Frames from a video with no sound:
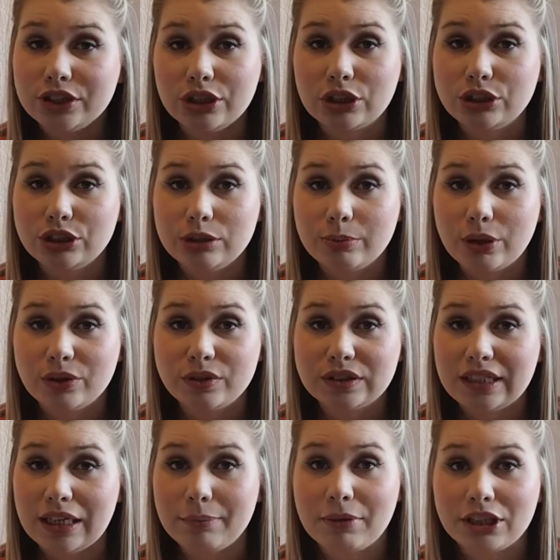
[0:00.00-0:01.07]
got new bottles
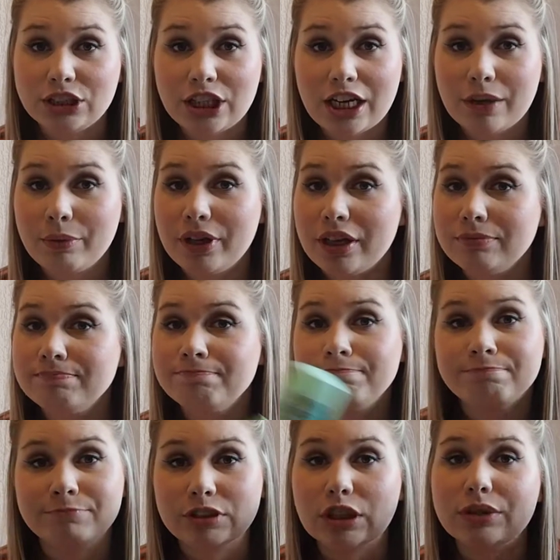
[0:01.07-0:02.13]
in my shower,
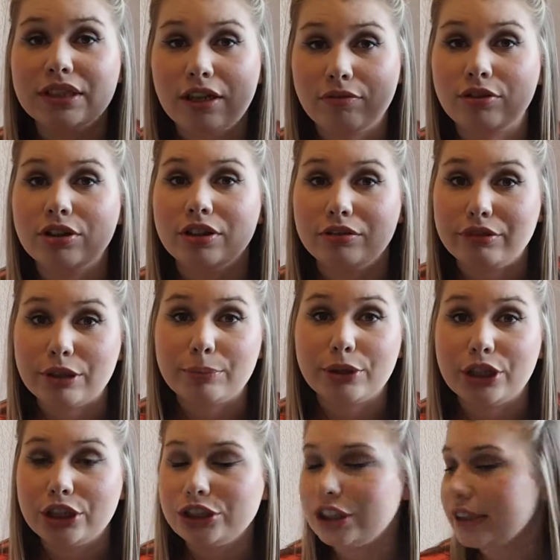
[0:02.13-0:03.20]
so definitely
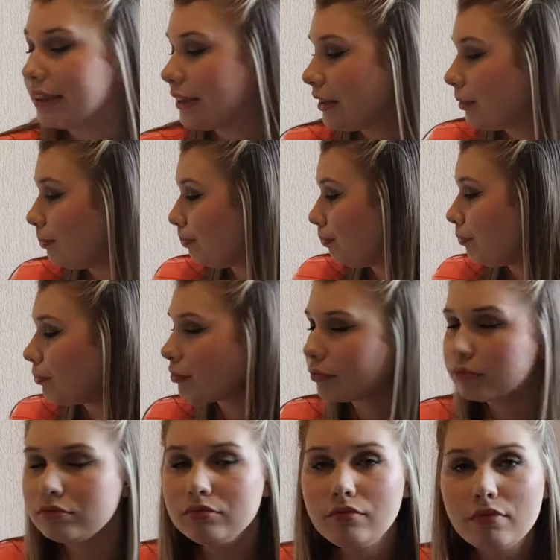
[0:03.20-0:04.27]
repurchased.
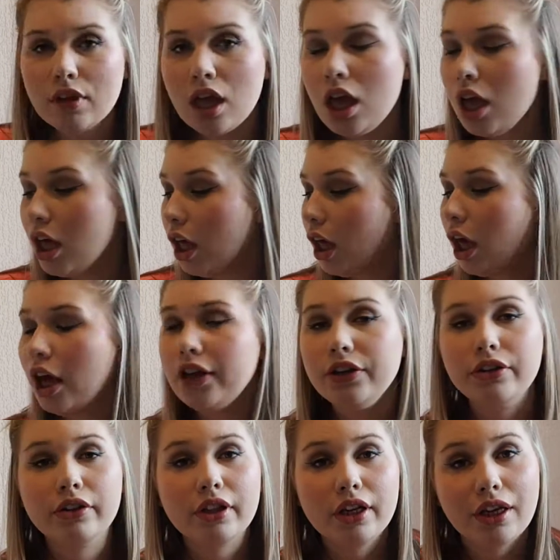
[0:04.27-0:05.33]

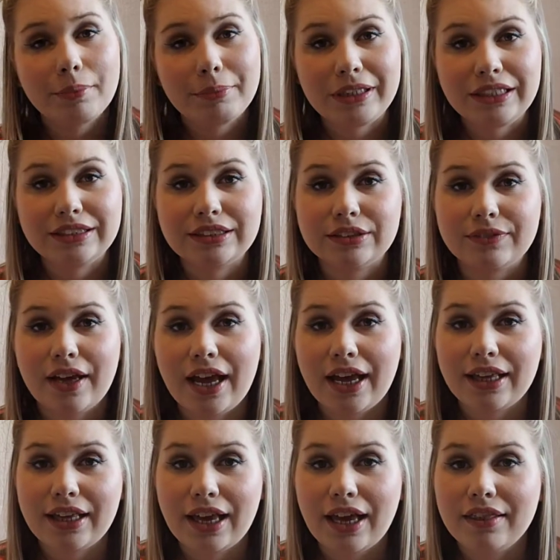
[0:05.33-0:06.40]
Another piece of hair
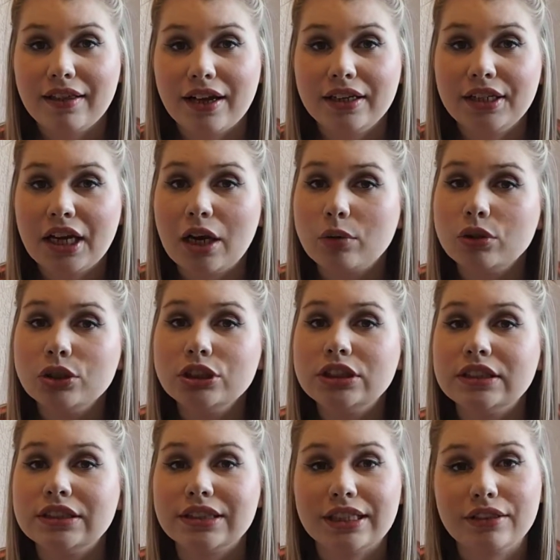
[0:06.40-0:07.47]
care that I now
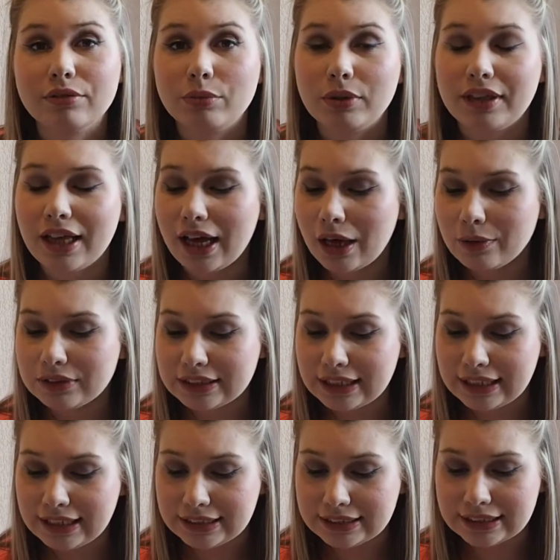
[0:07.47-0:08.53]
couldn't live without
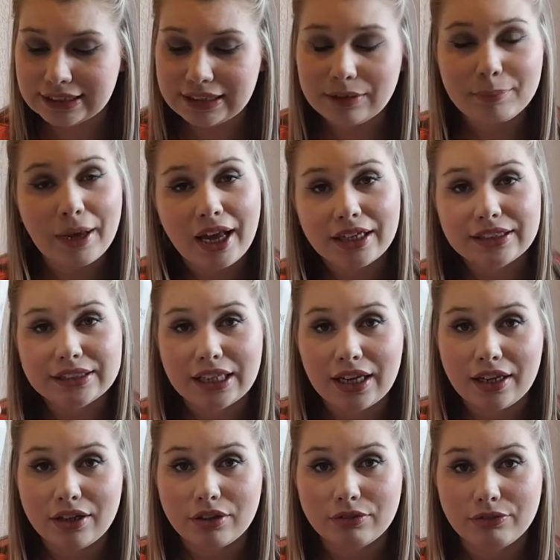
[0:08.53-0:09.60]
is the
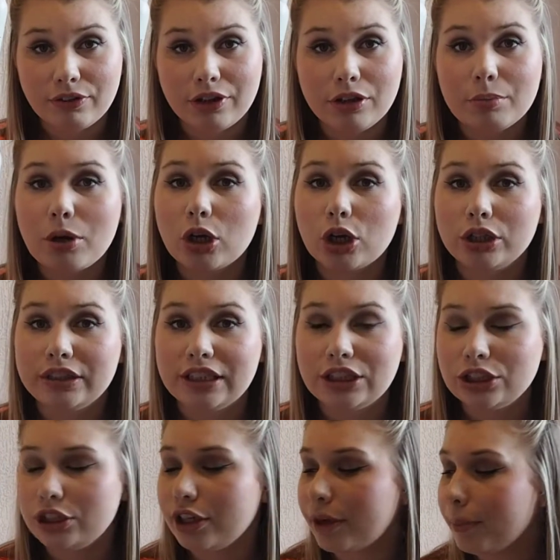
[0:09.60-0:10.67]
Pantene Foam
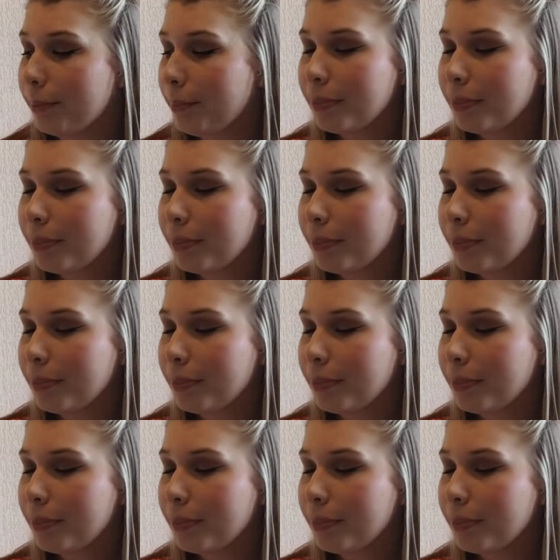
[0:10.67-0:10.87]
Conditioner.